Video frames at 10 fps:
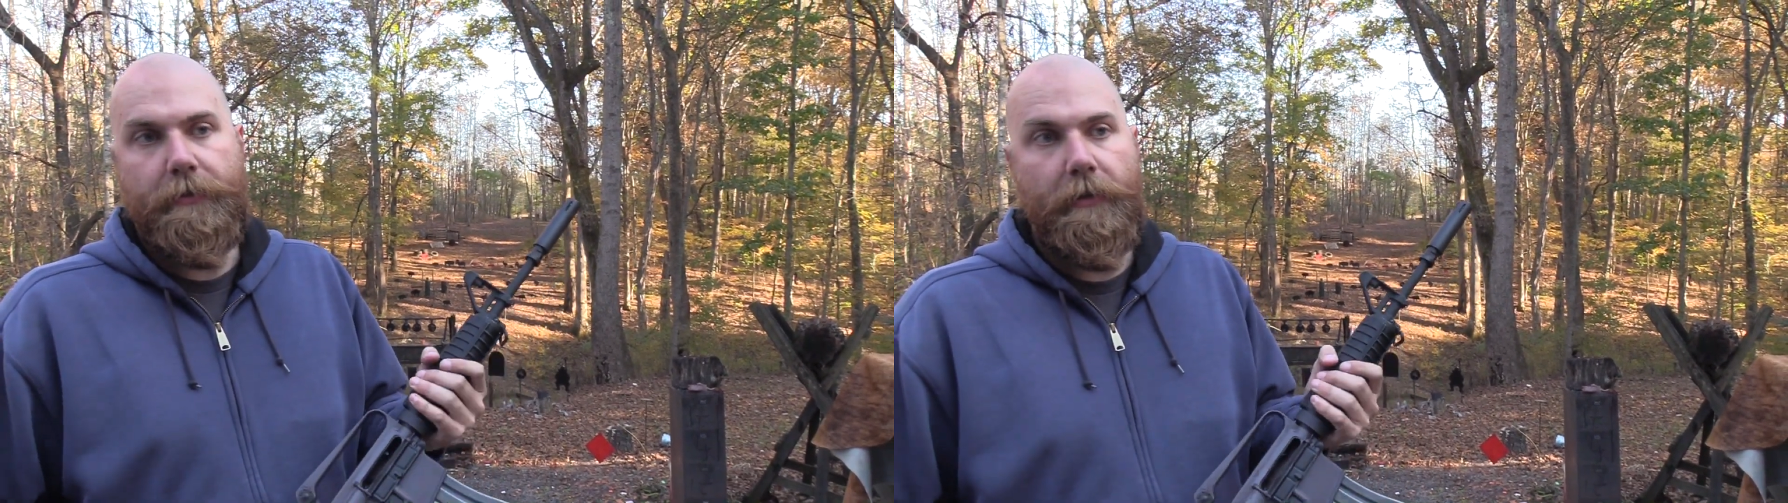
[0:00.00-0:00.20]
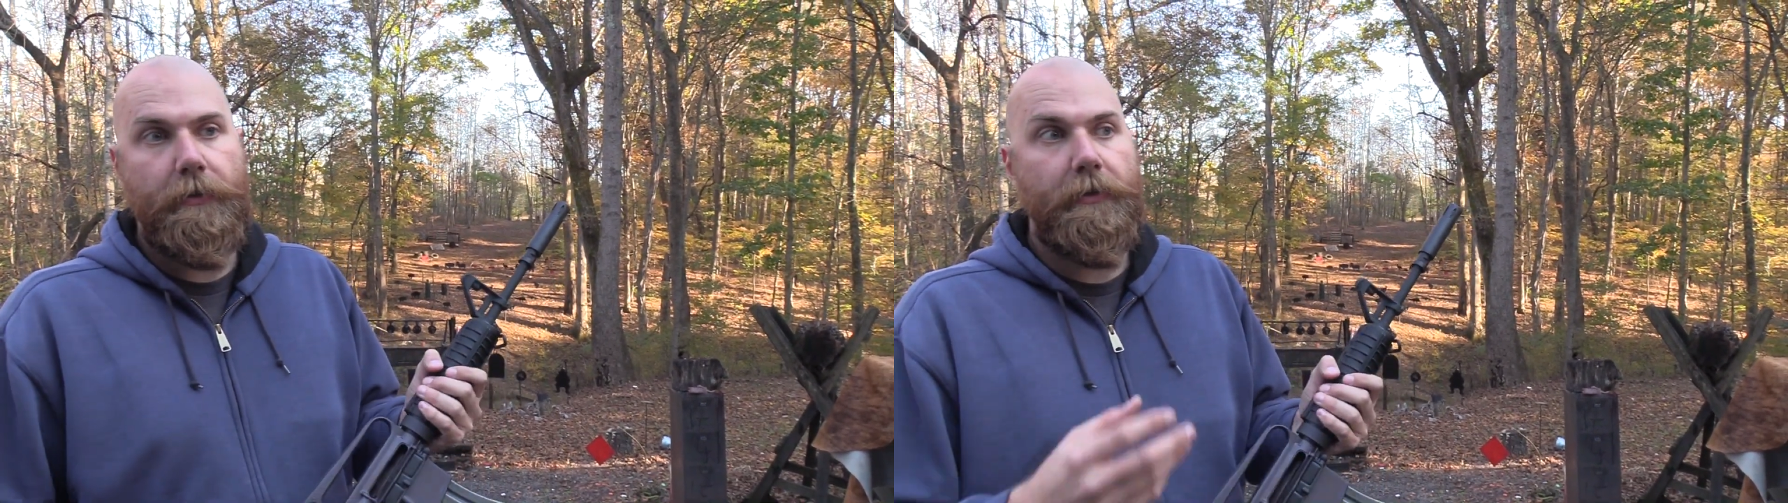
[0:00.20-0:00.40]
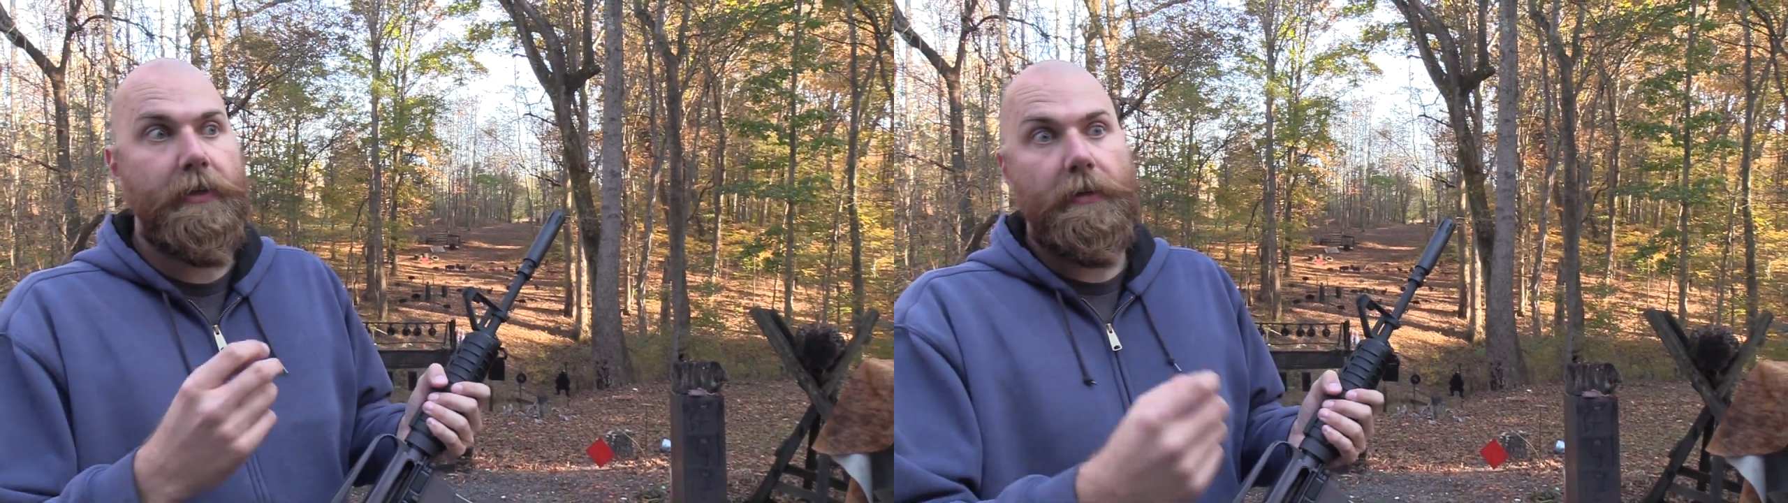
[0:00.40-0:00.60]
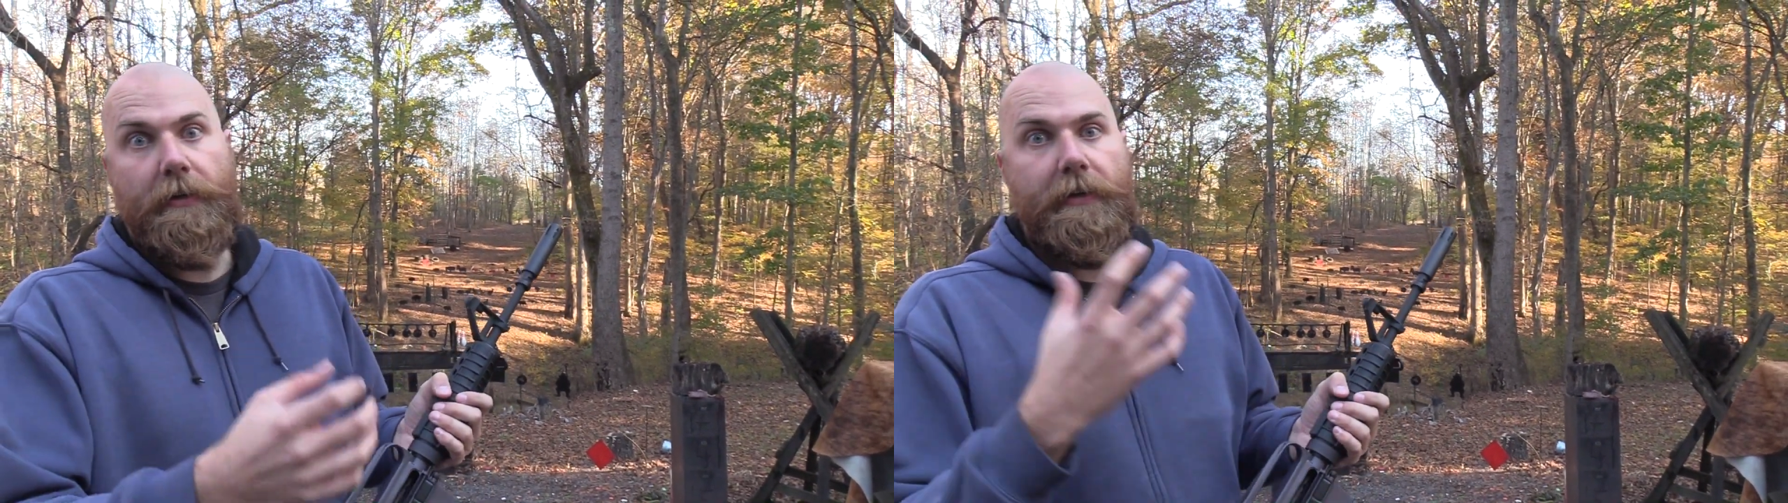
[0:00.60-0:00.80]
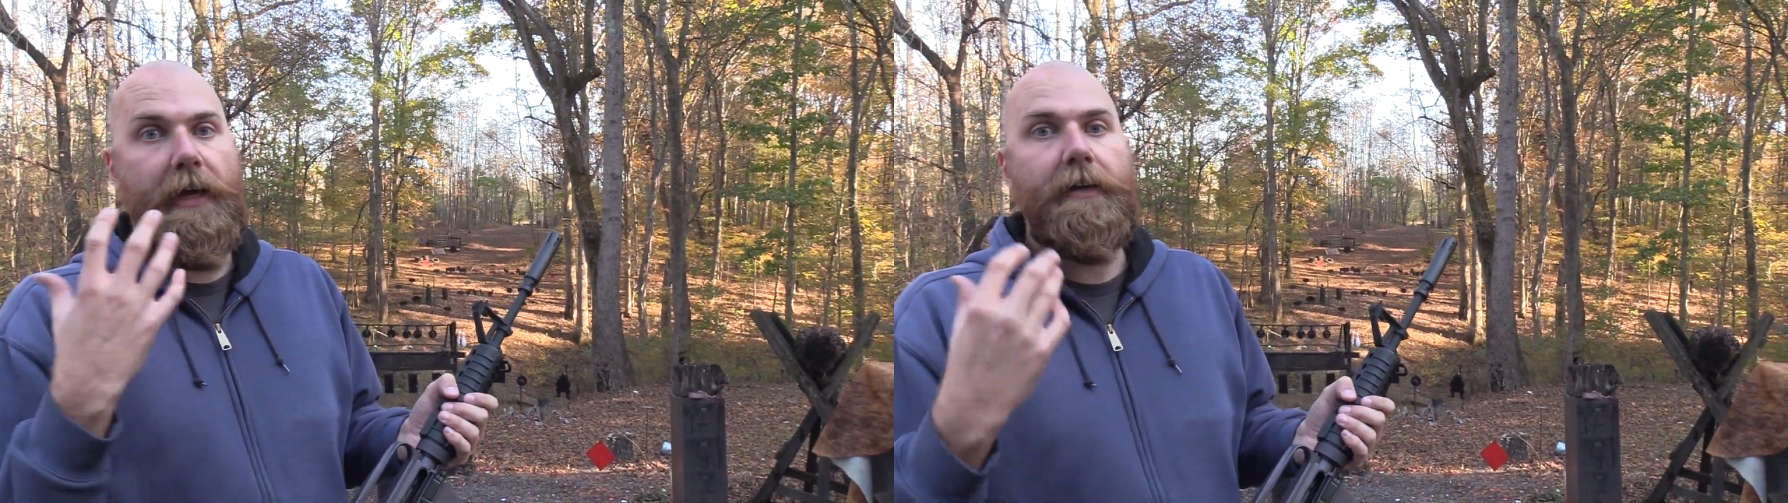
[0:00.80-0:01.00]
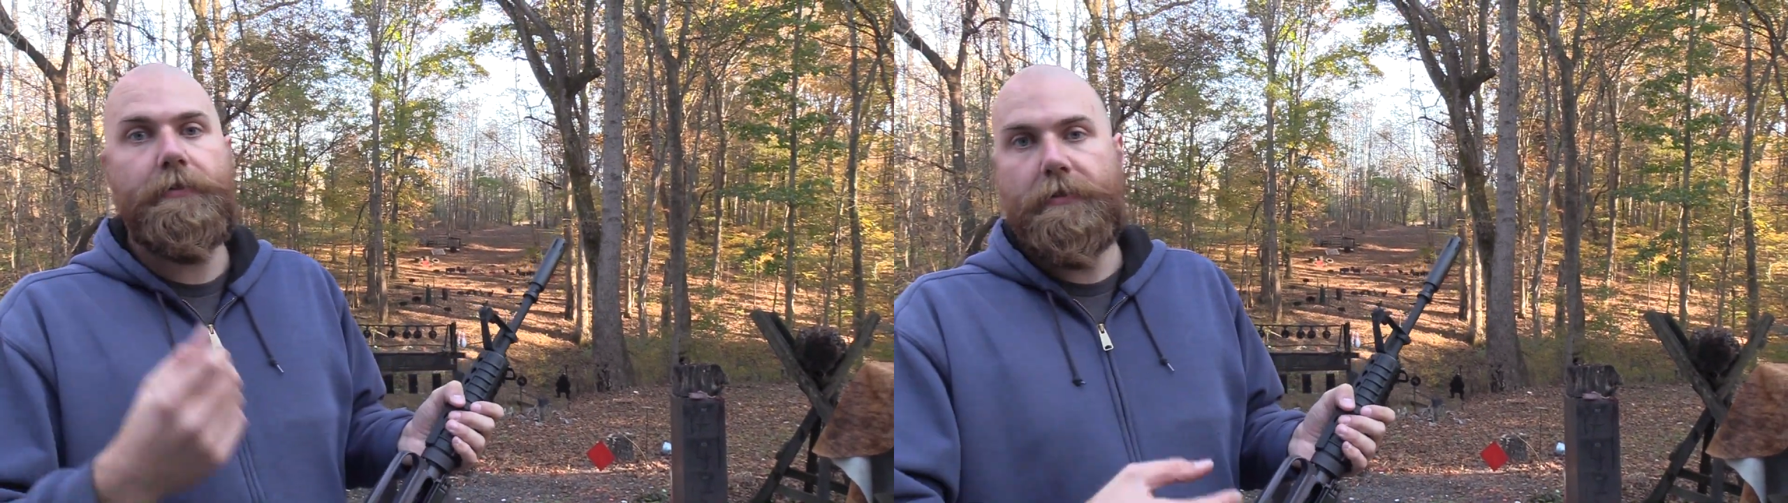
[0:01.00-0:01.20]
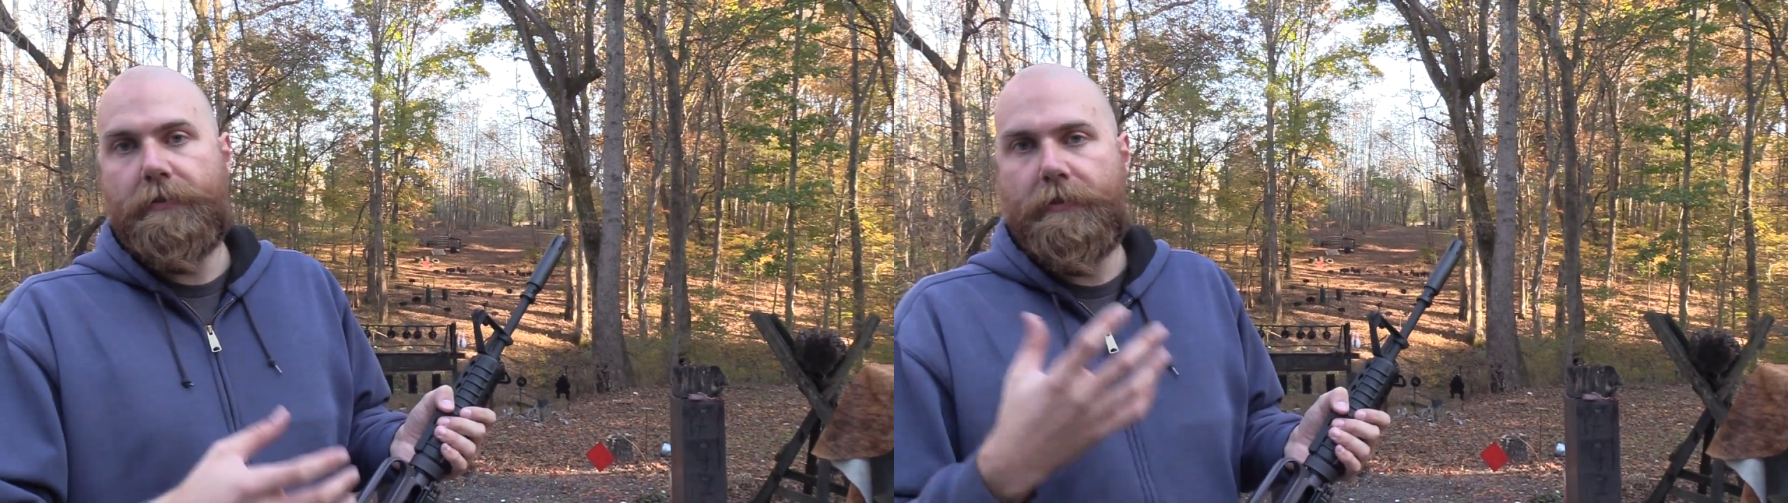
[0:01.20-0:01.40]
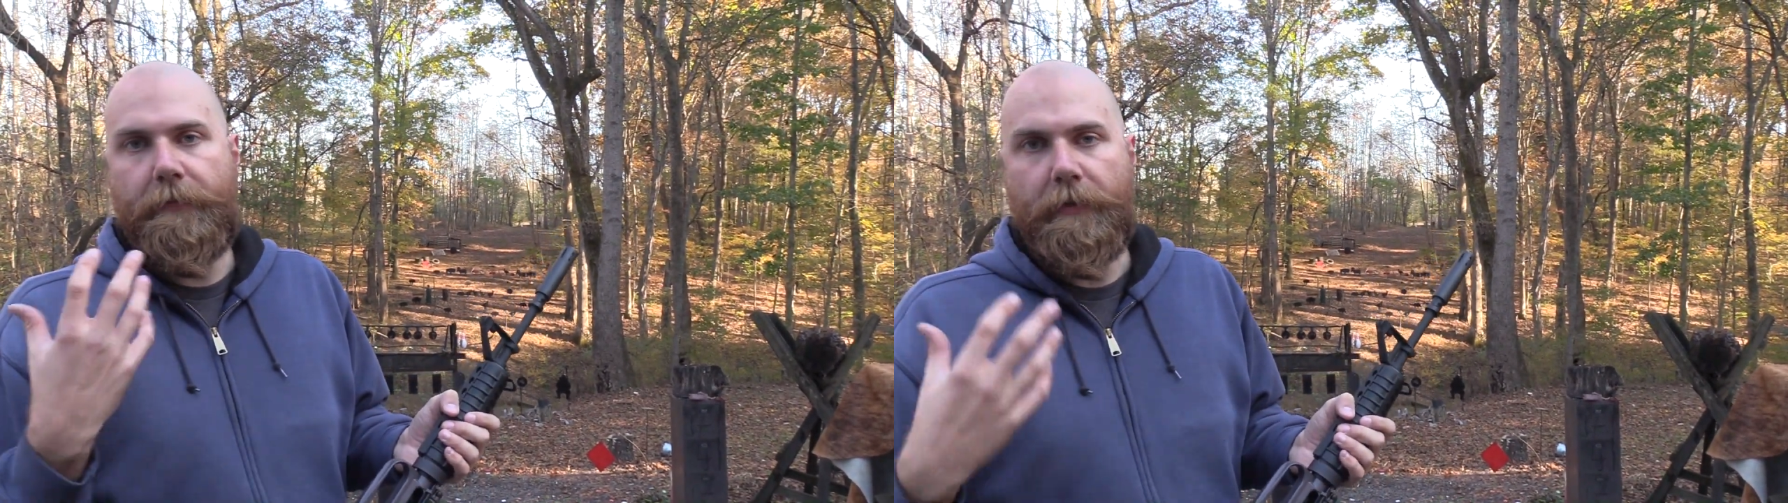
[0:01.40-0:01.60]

you know you get a lot of gases and stuff